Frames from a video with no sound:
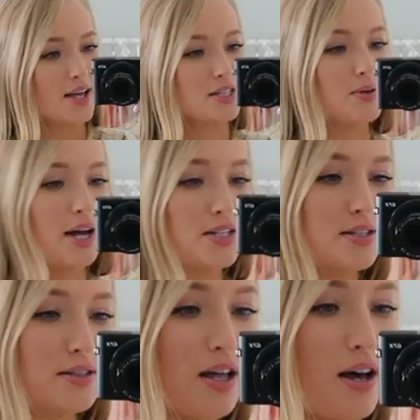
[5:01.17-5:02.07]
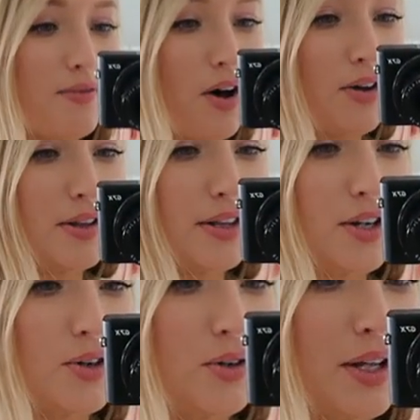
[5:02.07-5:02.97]
So I just love all of
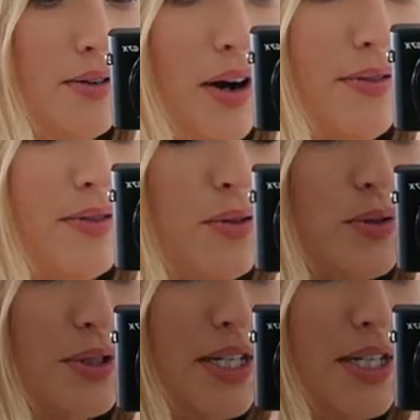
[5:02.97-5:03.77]
the girly ruffle